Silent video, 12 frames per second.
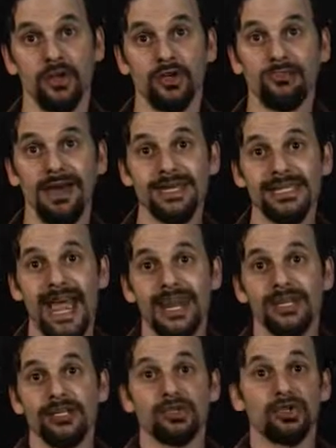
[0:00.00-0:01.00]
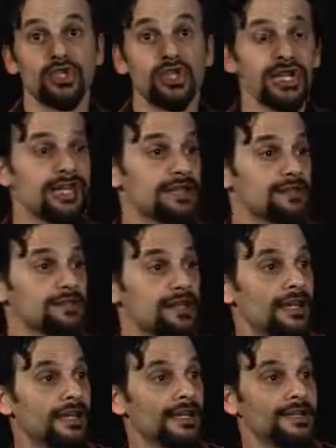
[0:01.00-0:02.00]
You may tend to your chickens
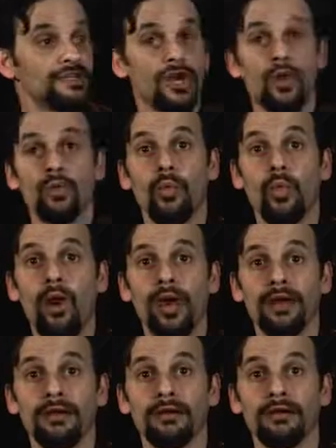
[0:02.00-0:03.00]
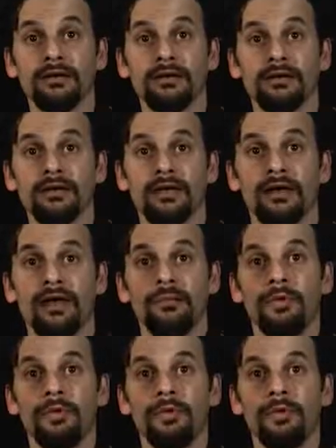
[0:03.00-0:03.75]
in Zone 1,